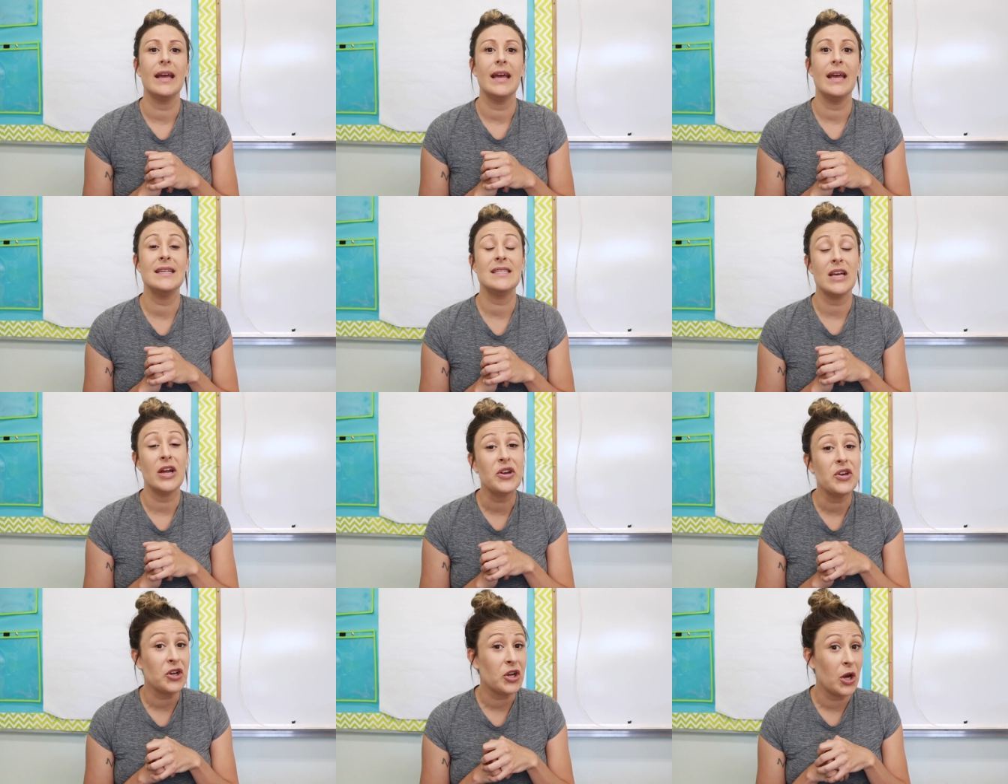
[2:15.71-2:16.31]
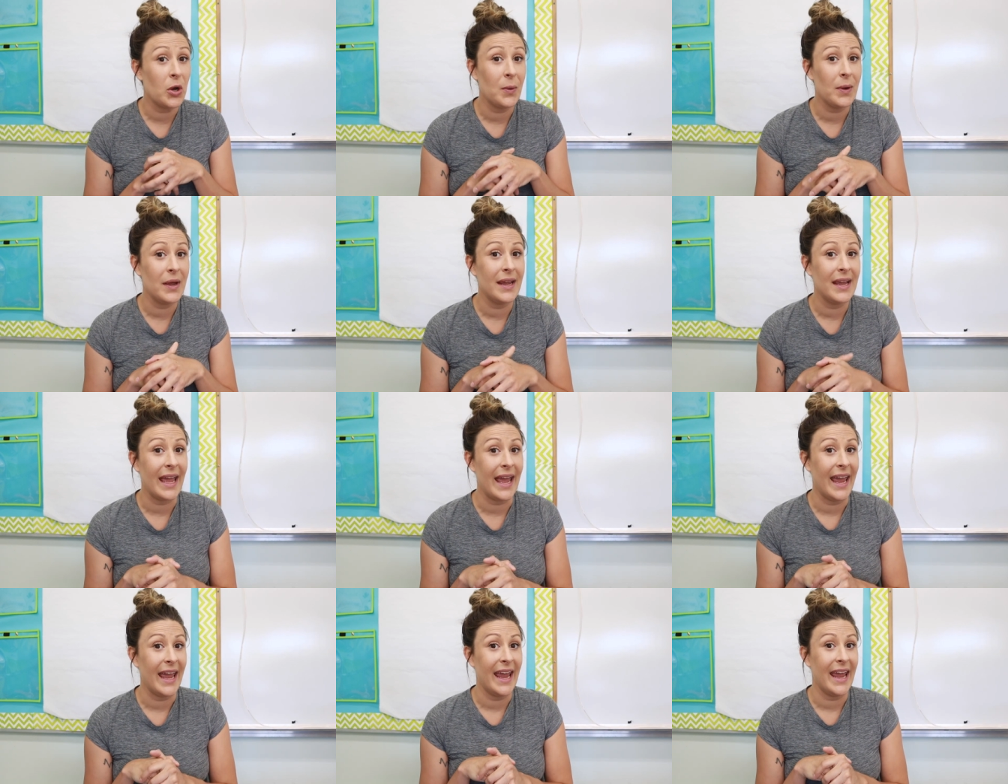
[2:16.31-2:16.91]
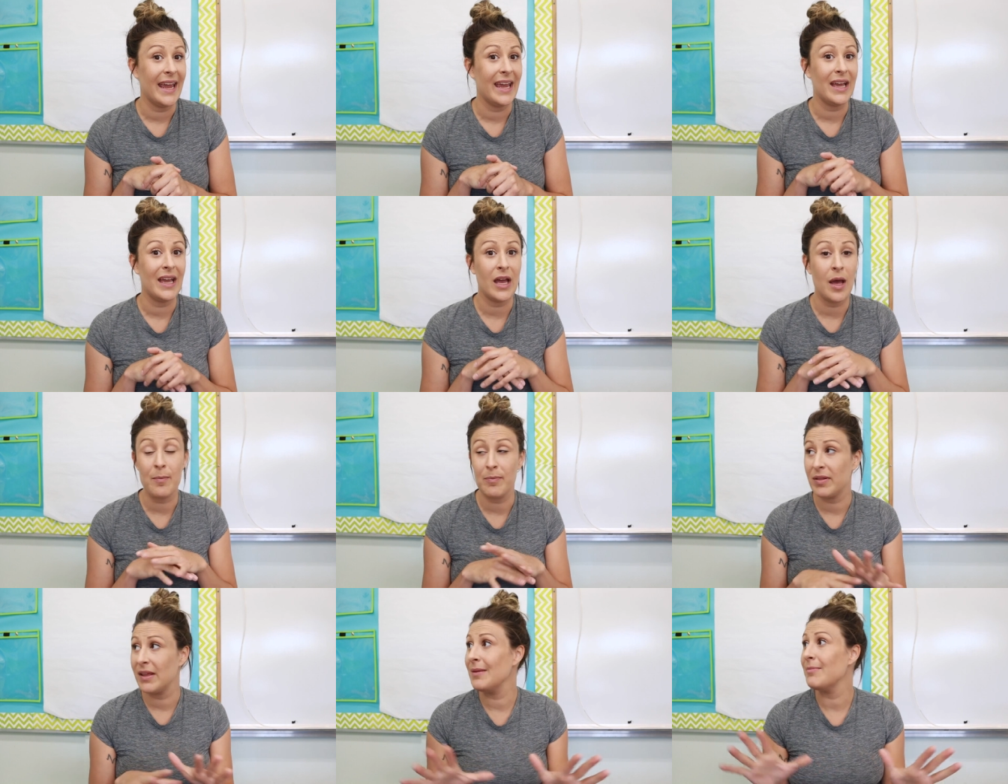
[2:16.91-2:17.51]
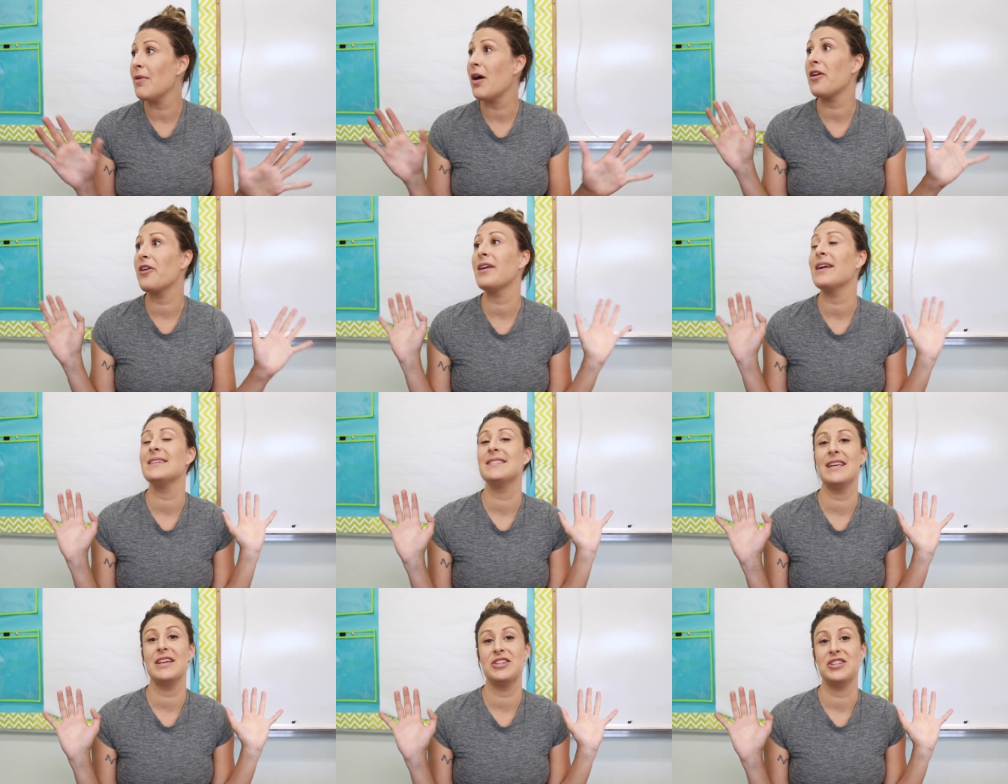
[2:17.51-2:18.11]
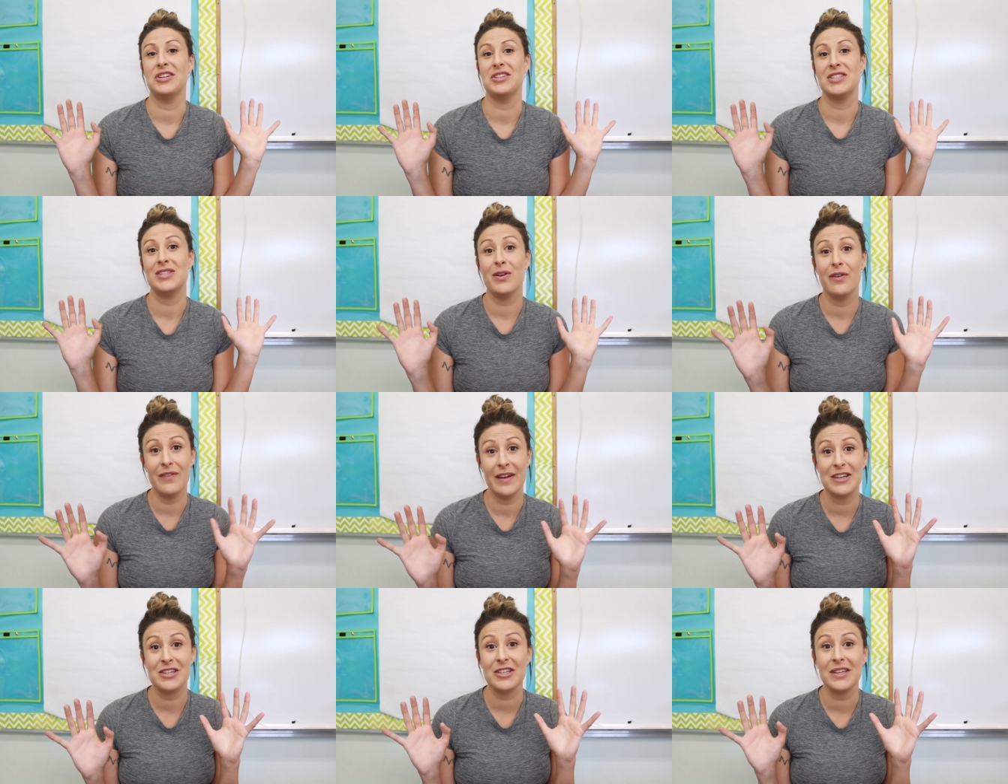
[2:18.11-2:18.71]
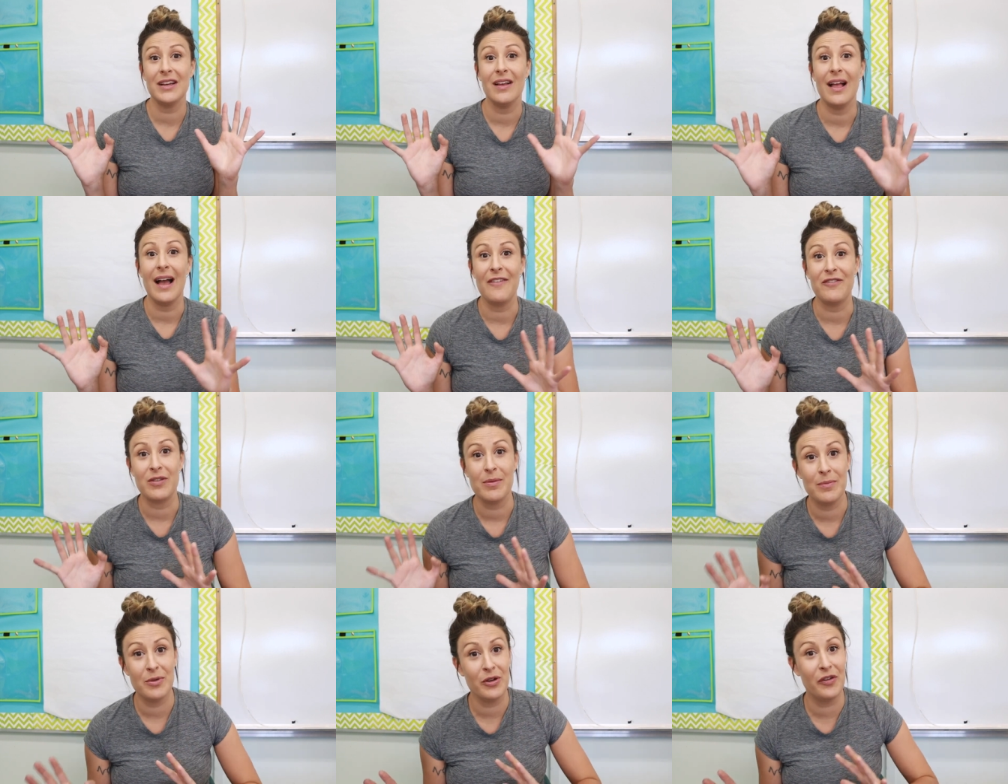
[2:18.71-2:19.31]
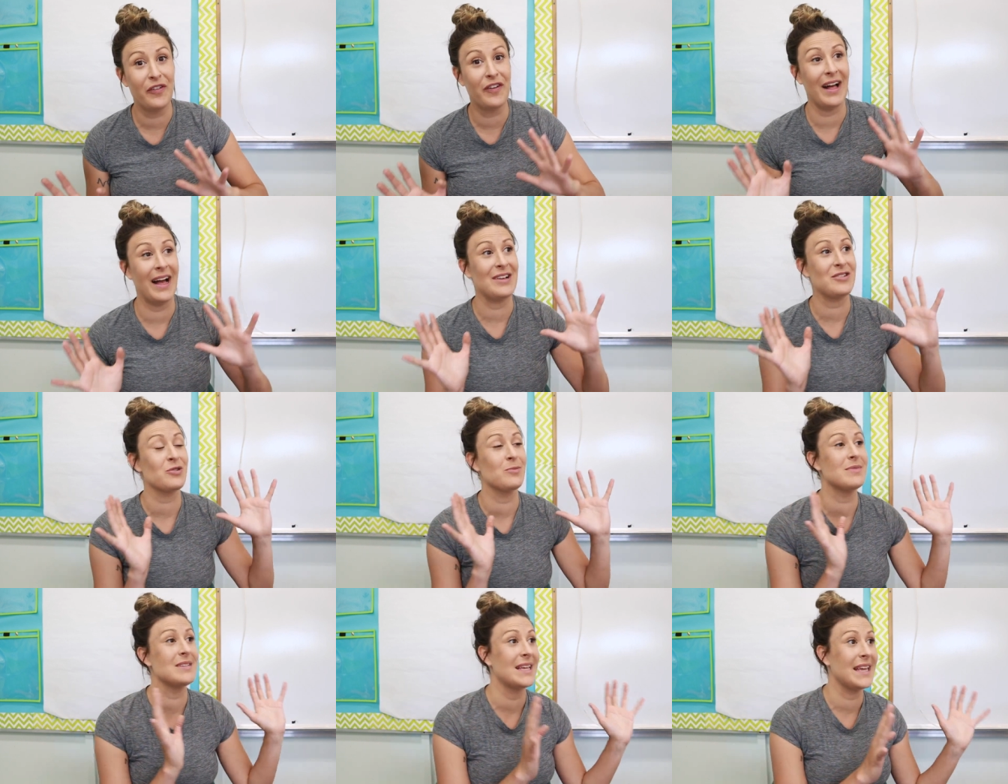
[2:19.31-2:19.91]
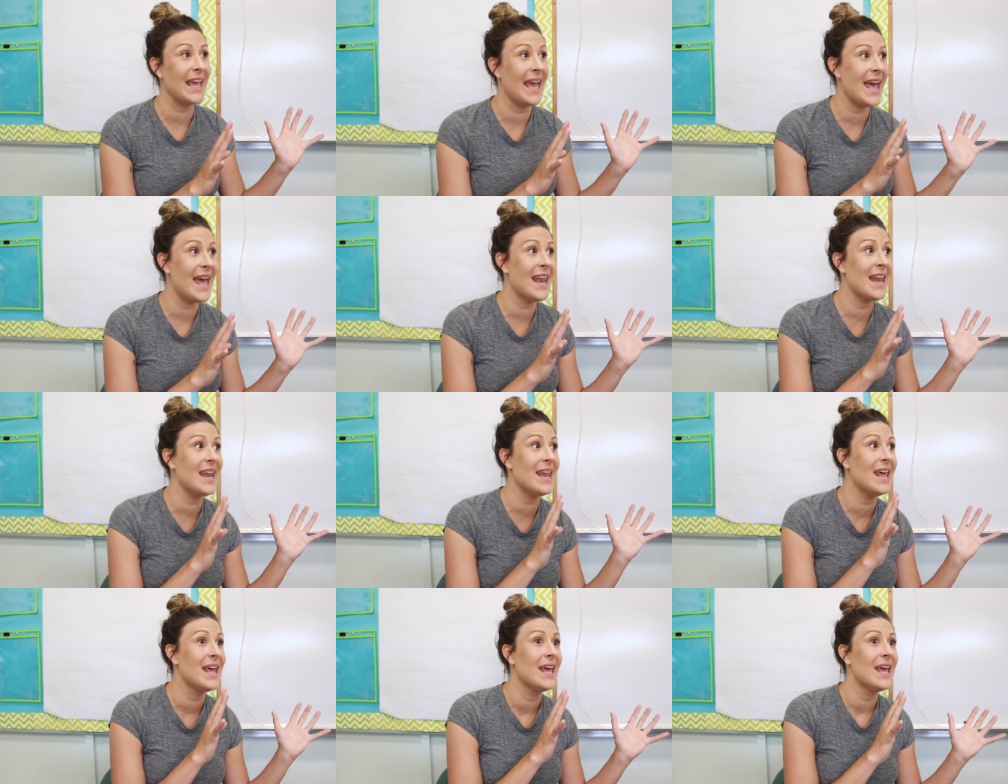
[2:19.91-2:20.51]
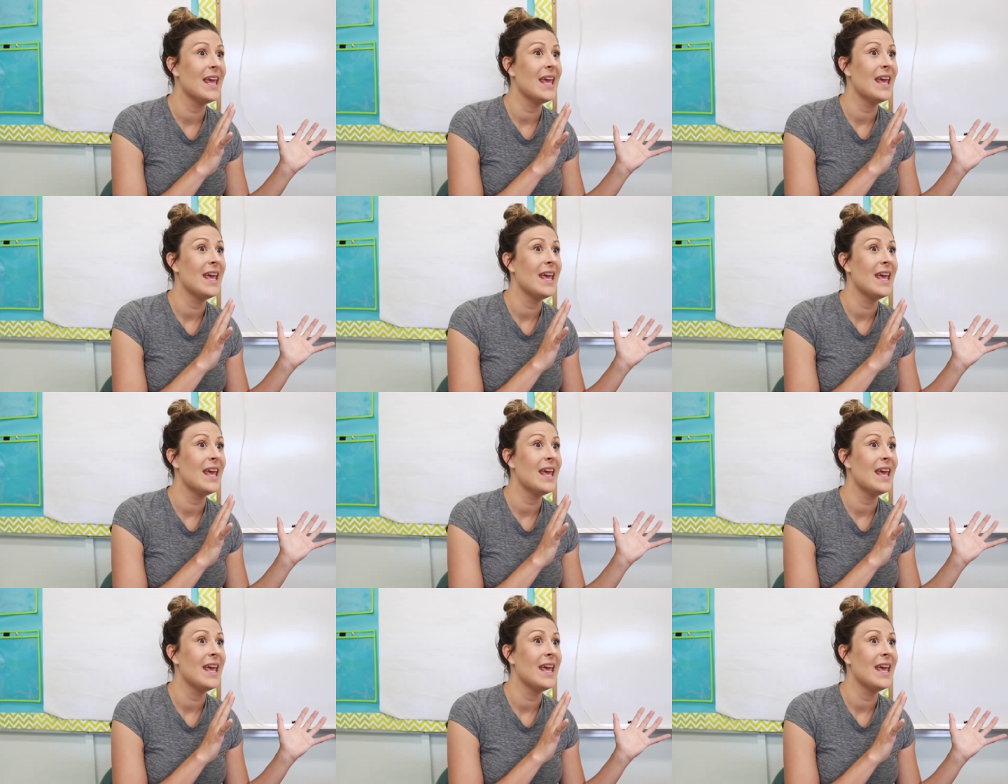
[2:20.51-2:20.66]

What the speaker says: is undergoing a complete modernization. So eventually I'll have to move classrooms again,